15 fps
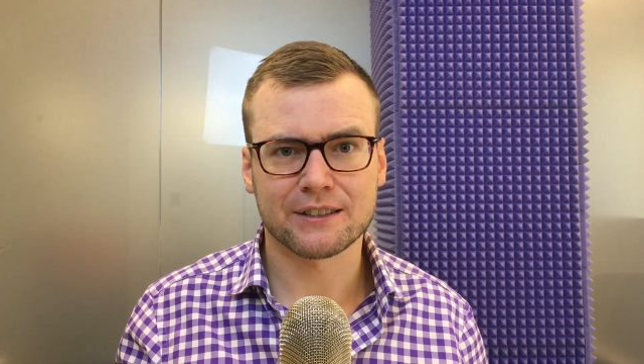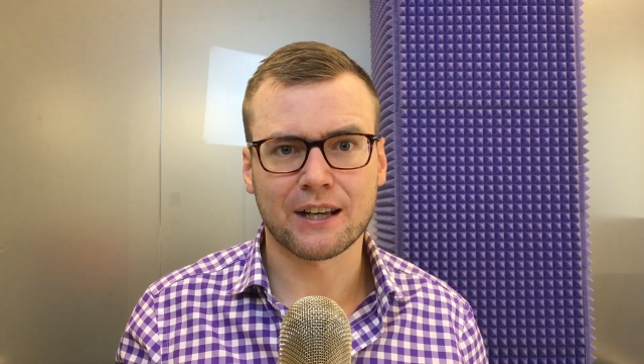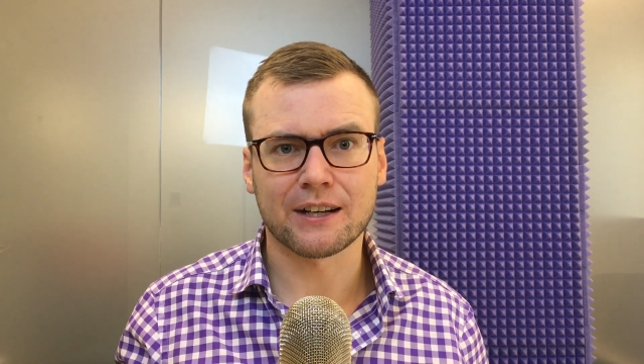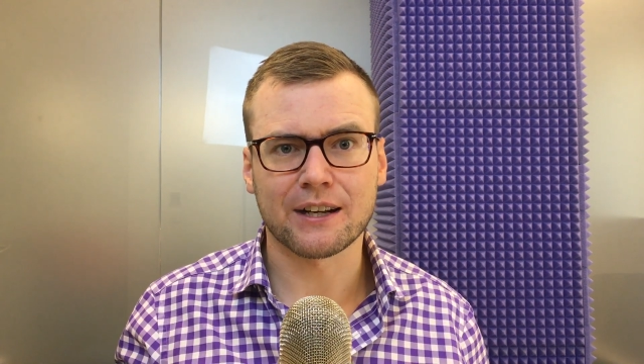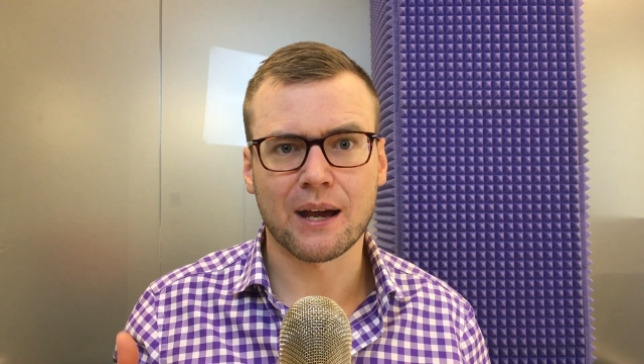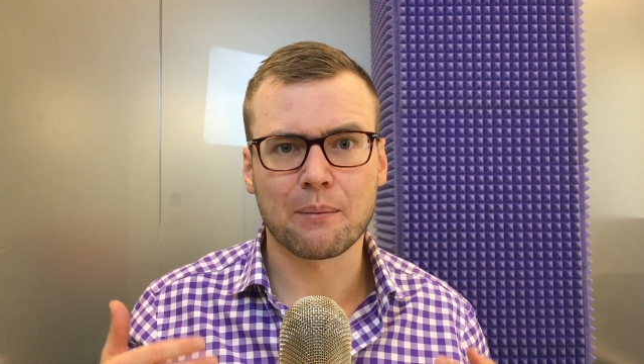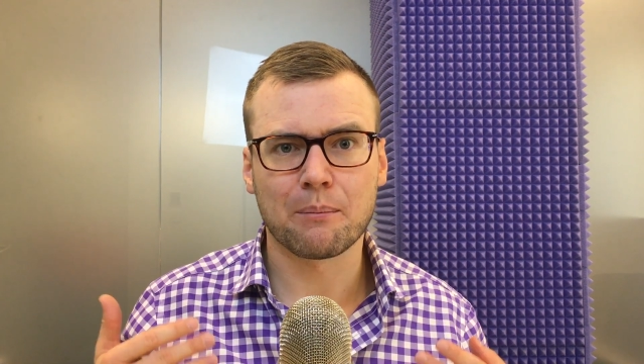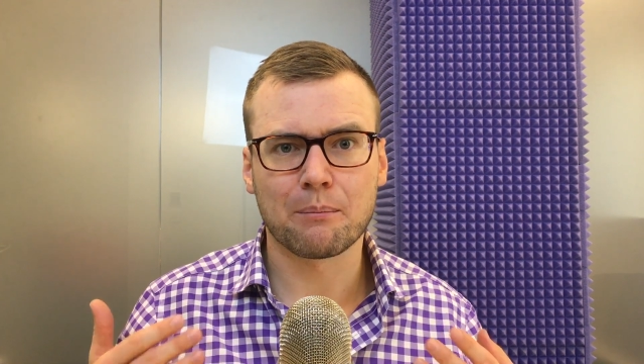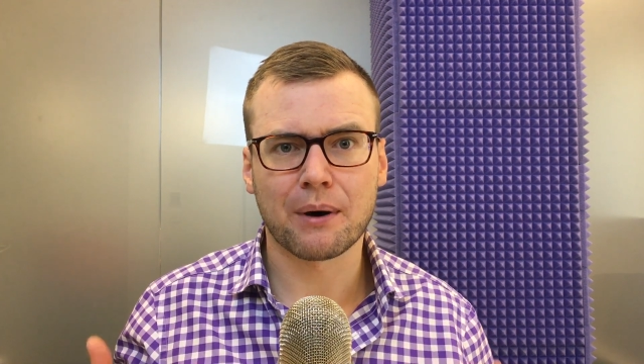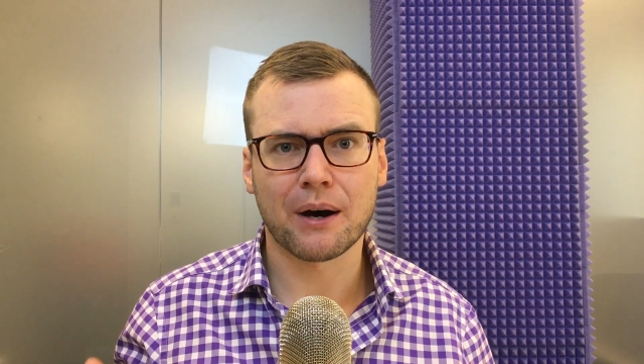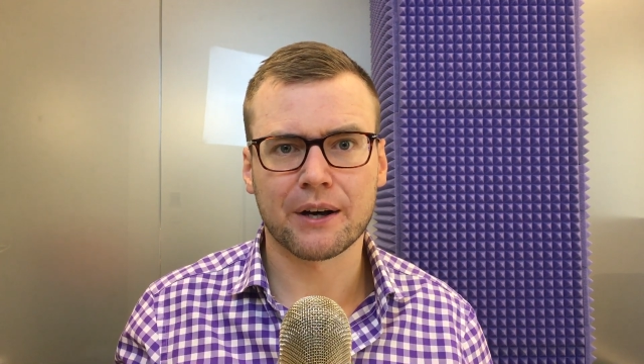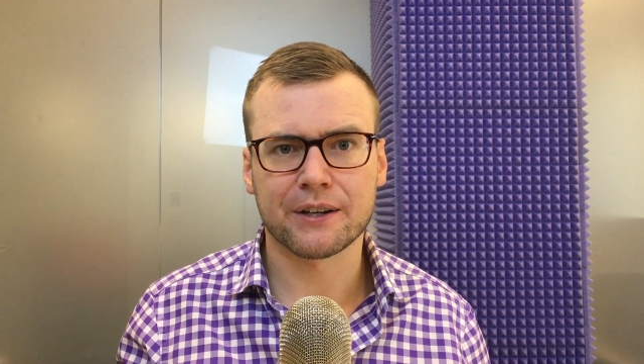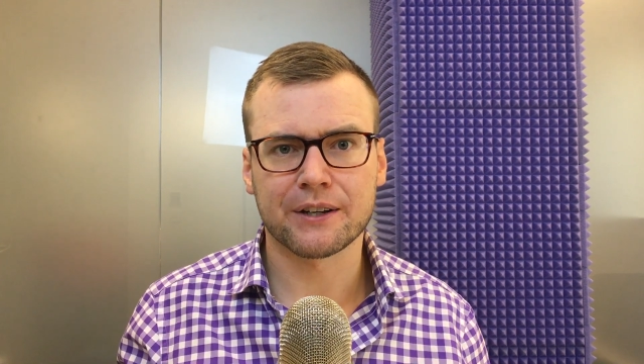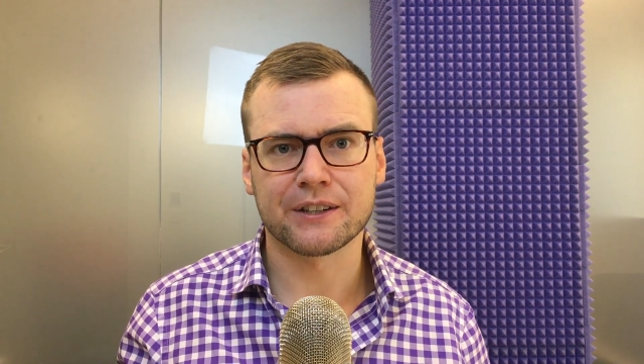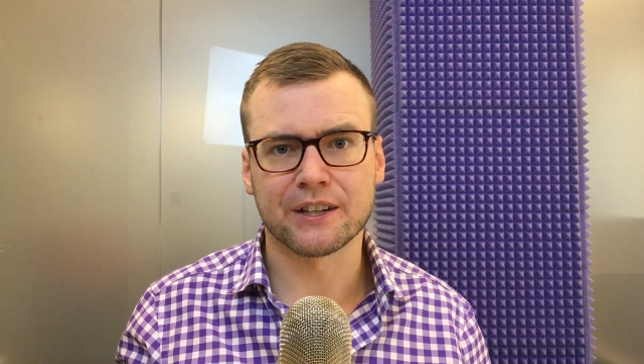that
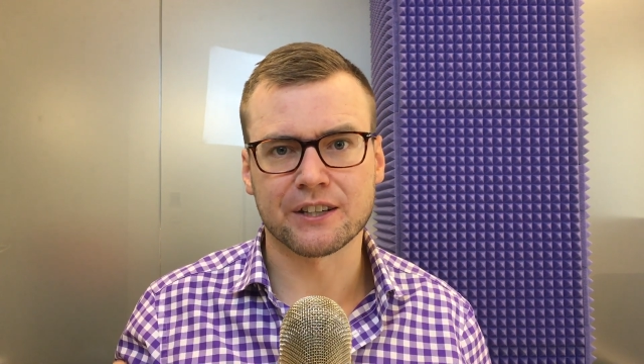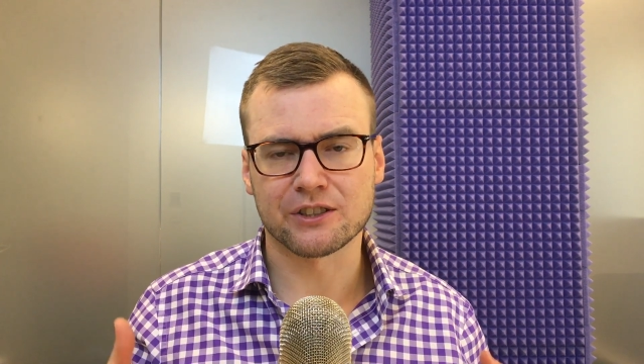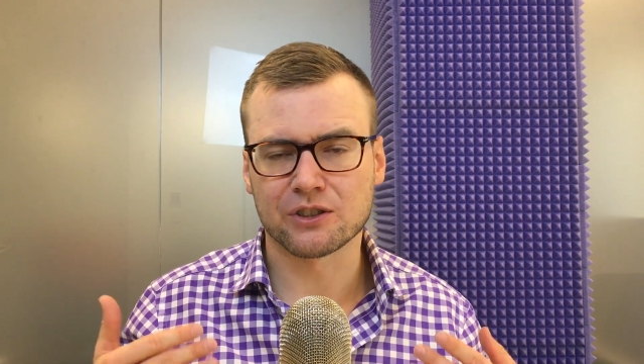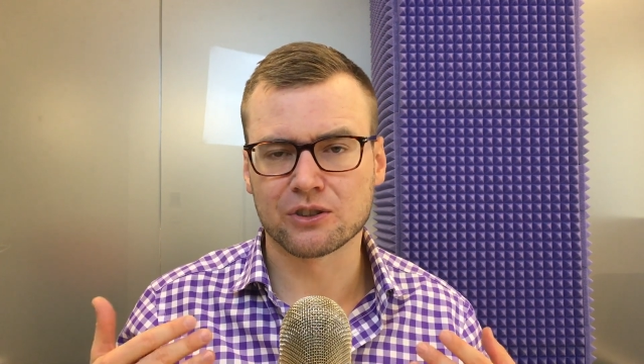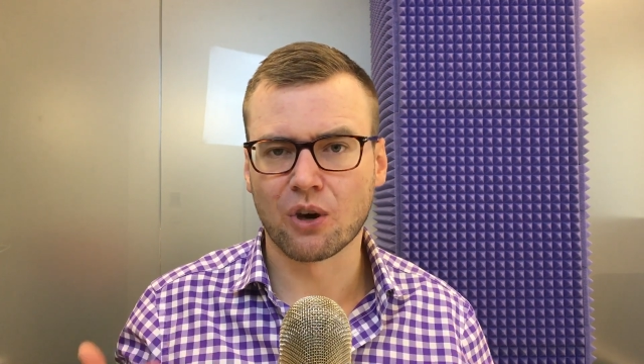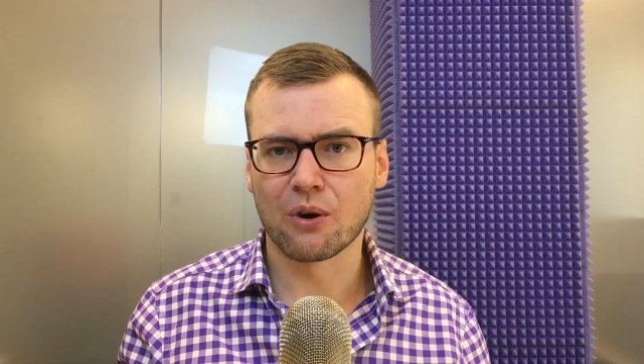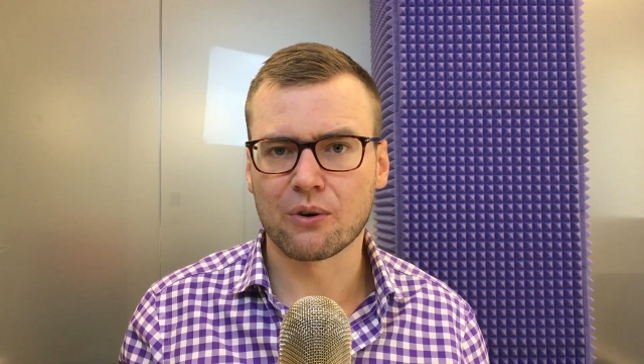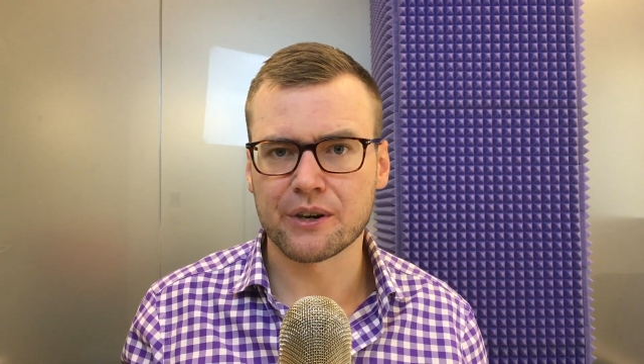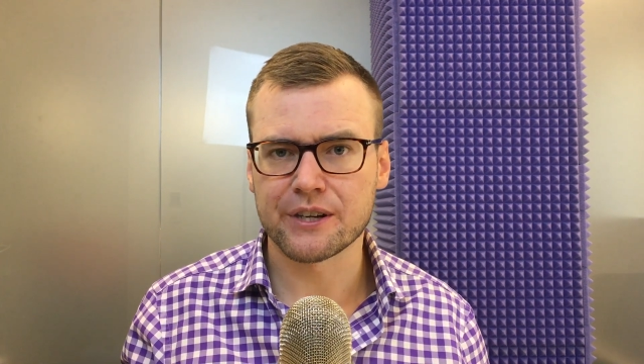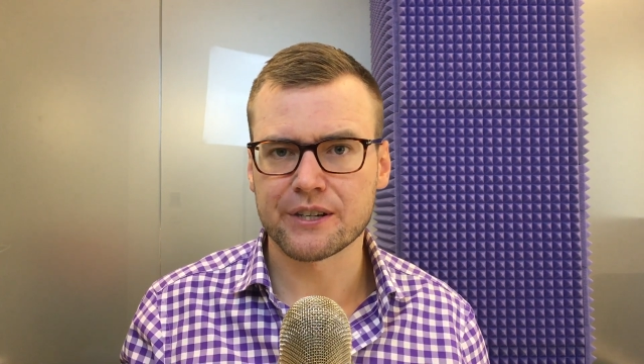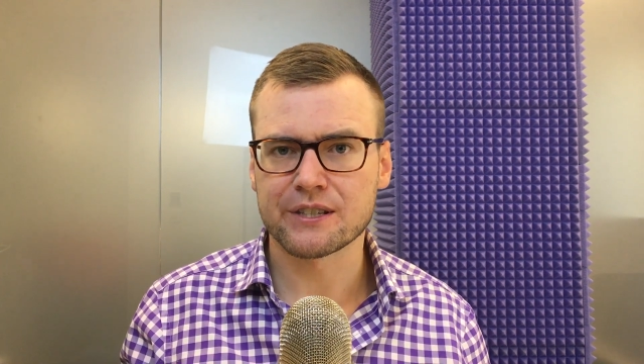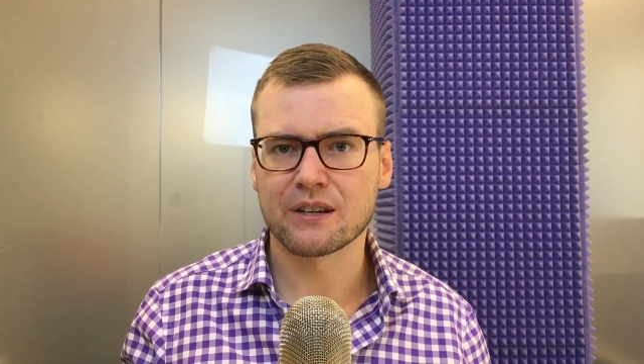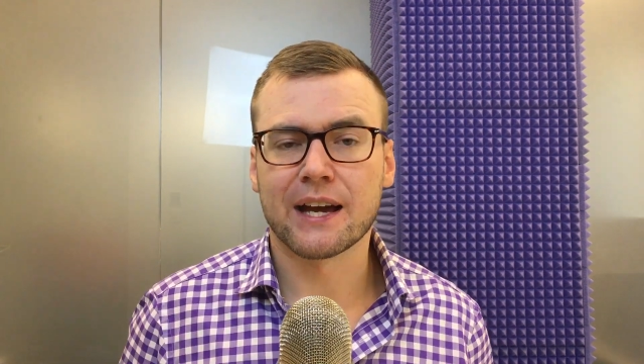embody the stories